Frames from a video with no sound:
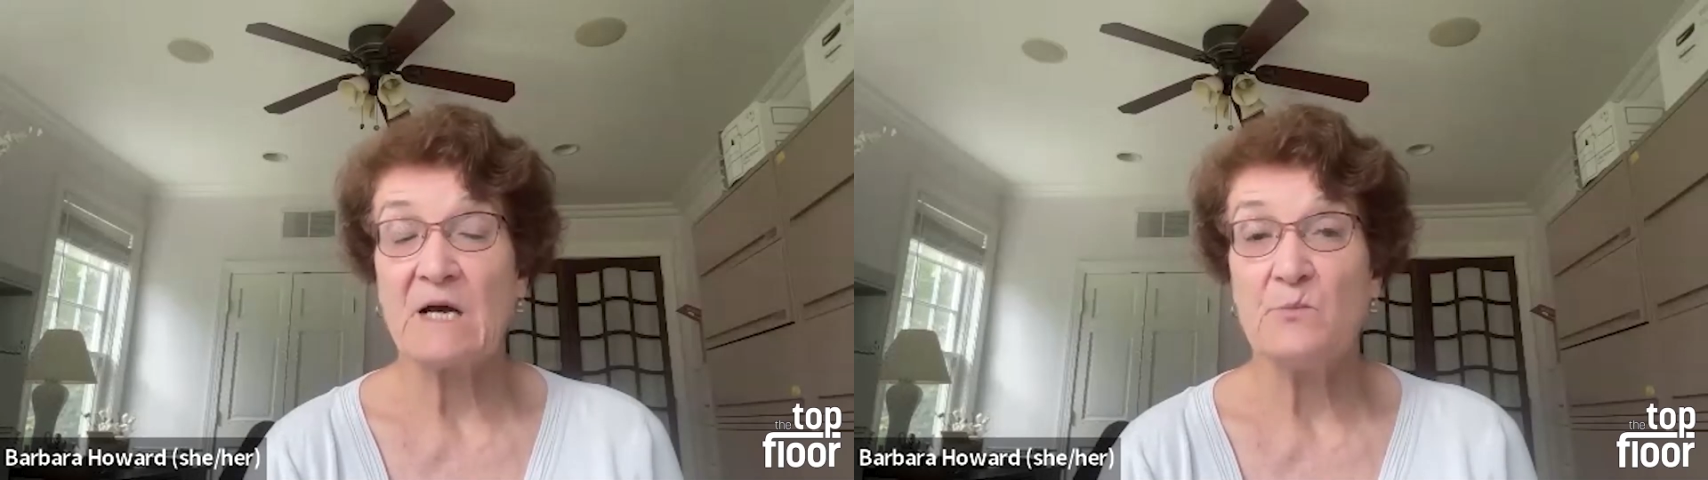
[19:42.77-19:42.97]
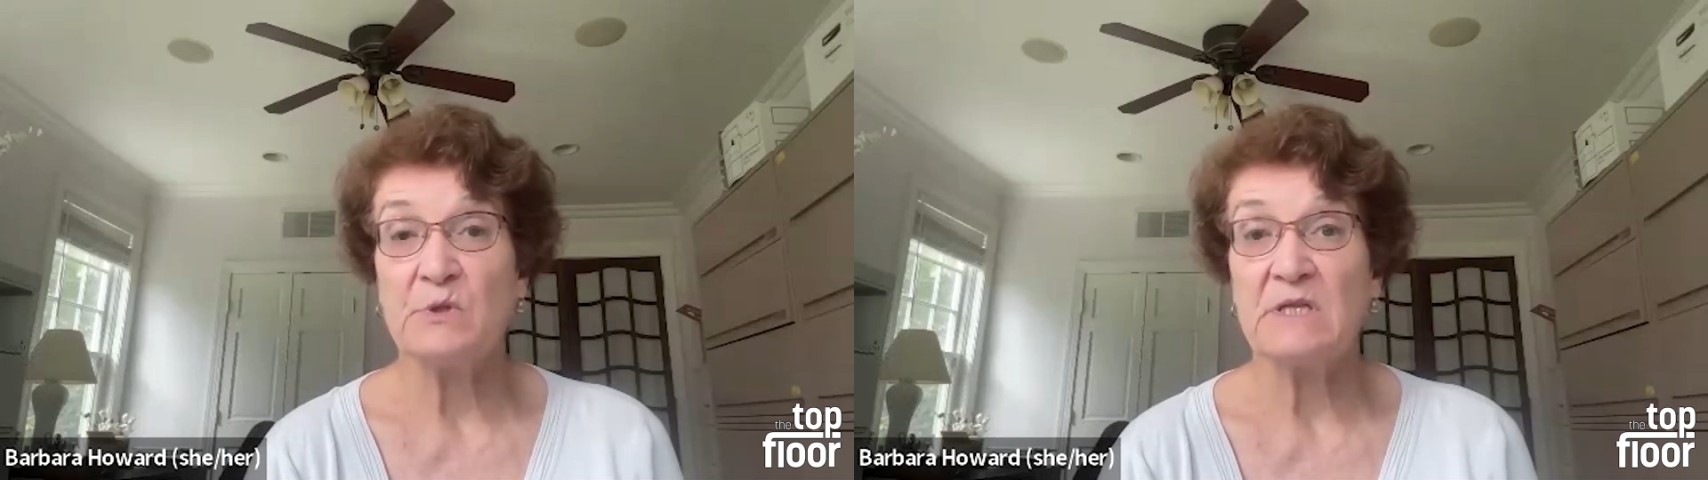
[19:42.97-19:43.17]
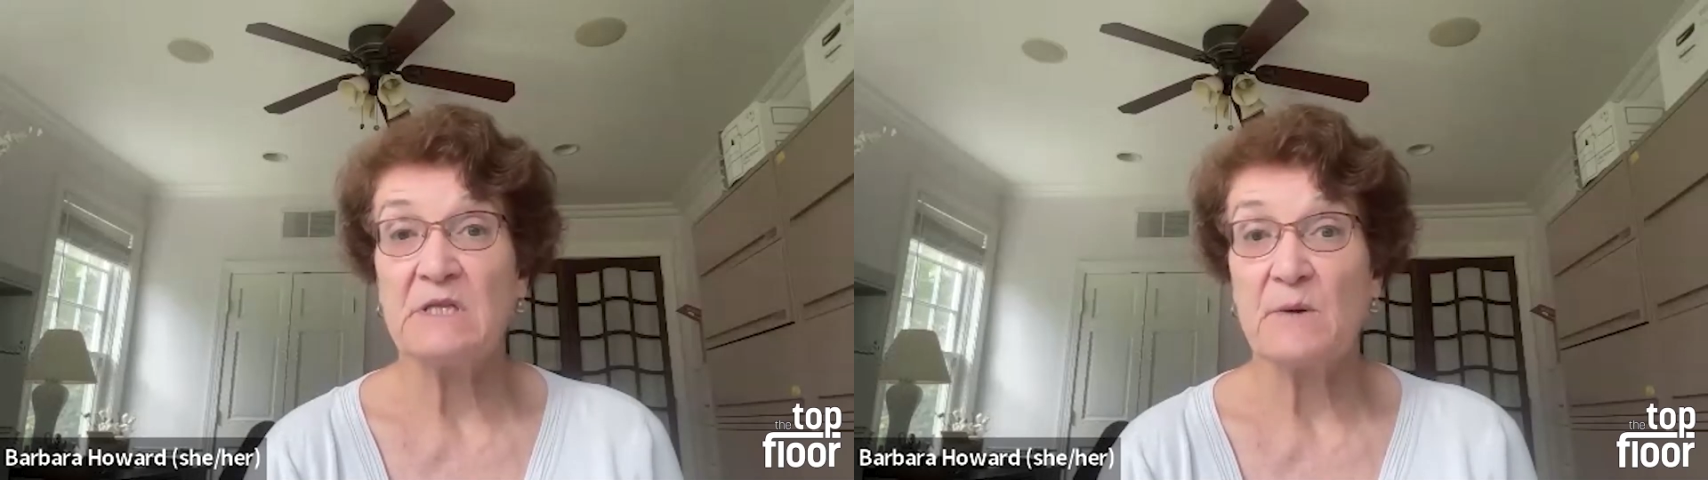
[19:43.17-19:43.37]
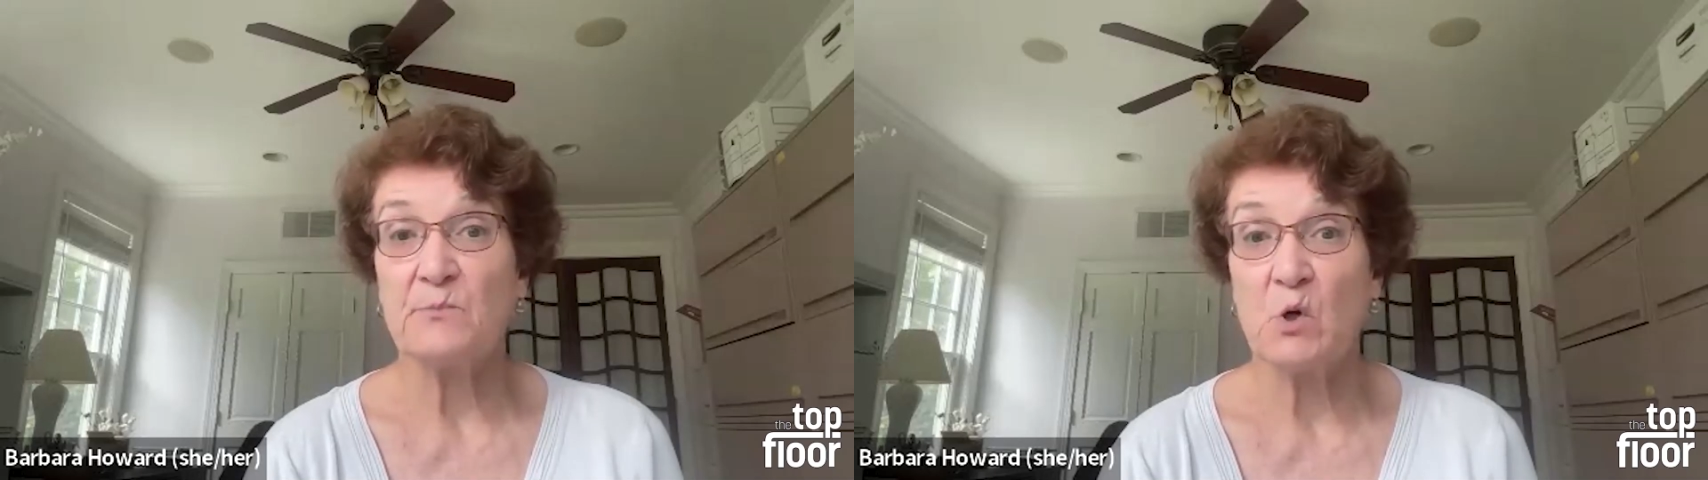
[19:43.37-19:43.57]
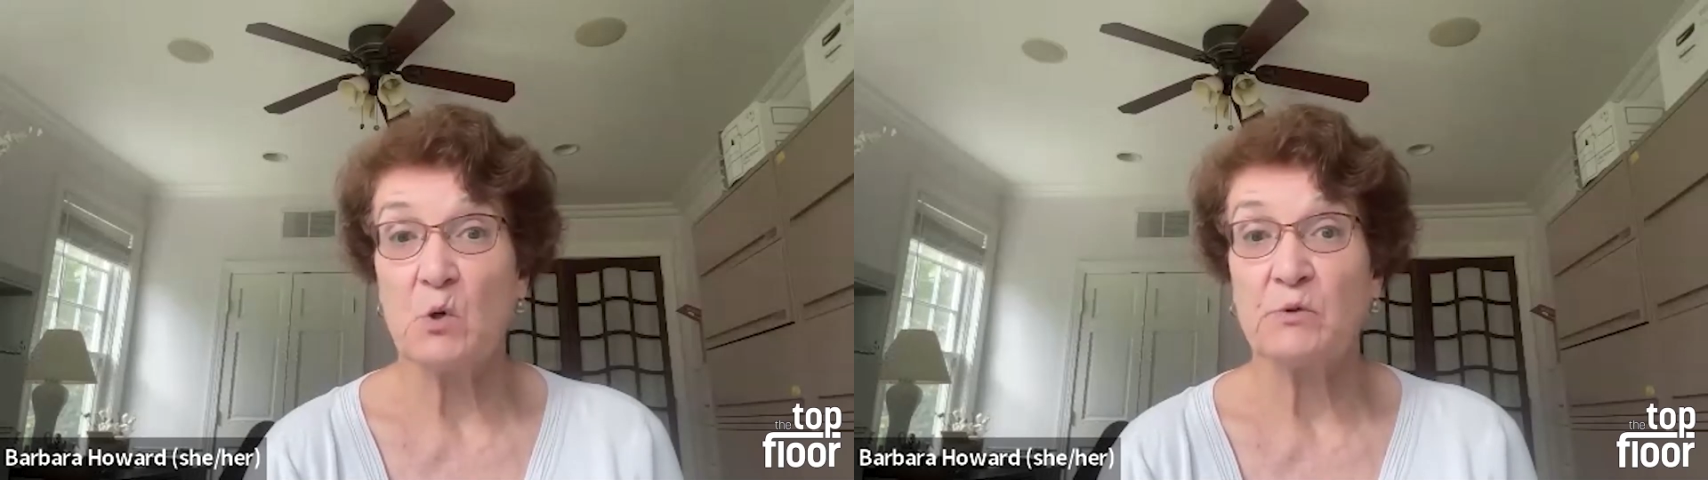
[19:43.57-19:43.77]
completely
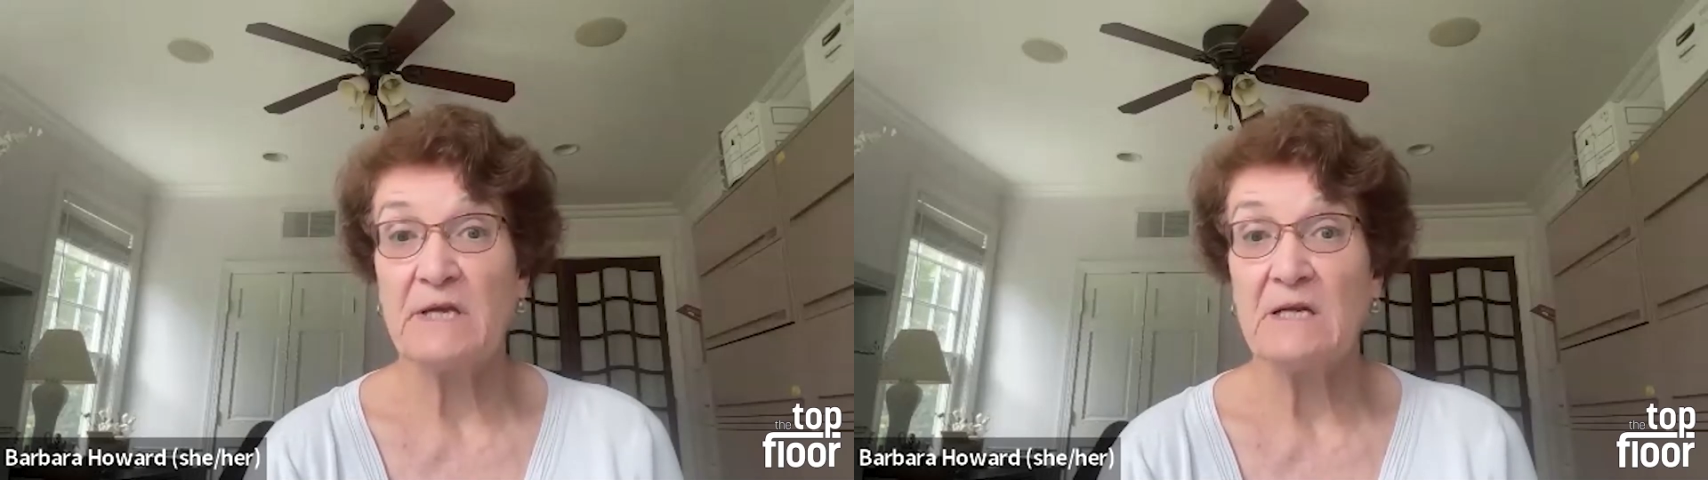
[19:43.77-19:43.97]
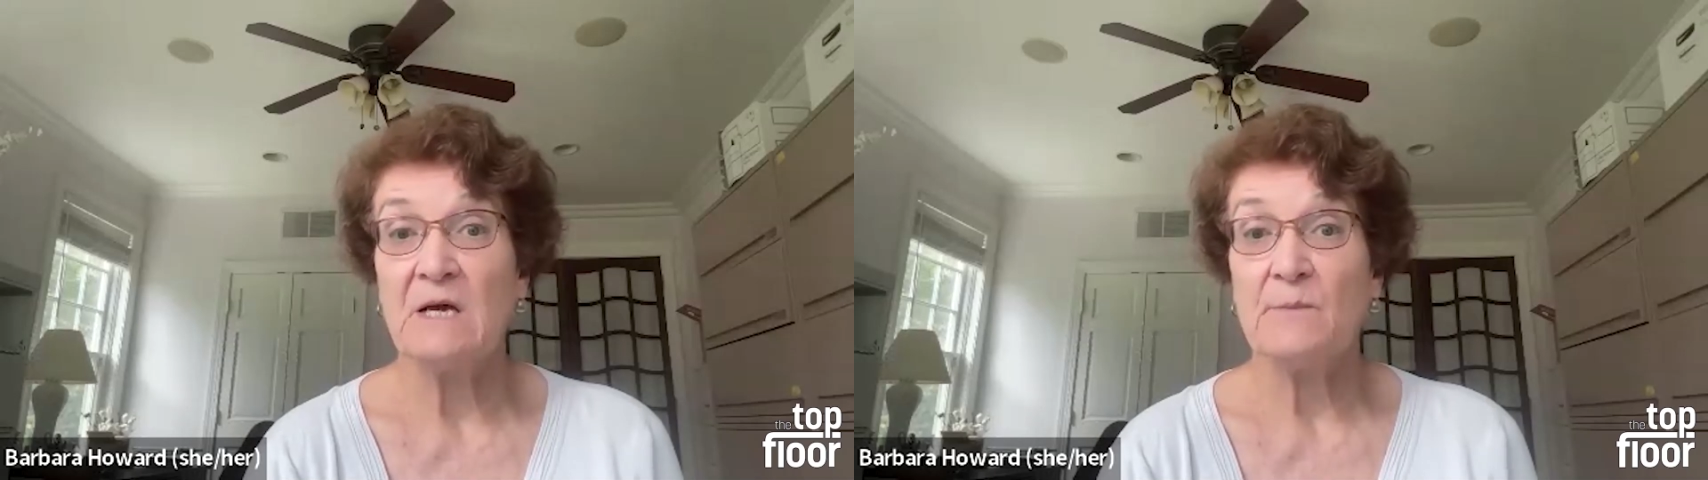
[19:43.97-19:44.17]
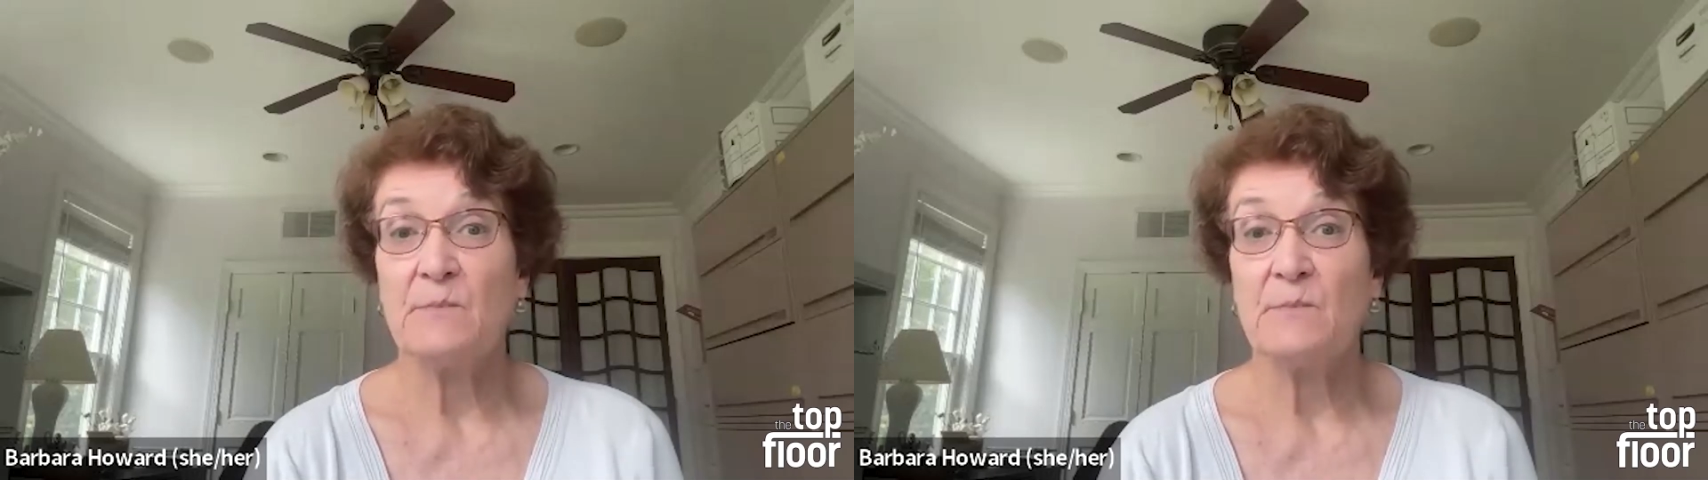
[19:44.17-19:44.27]
appropriate,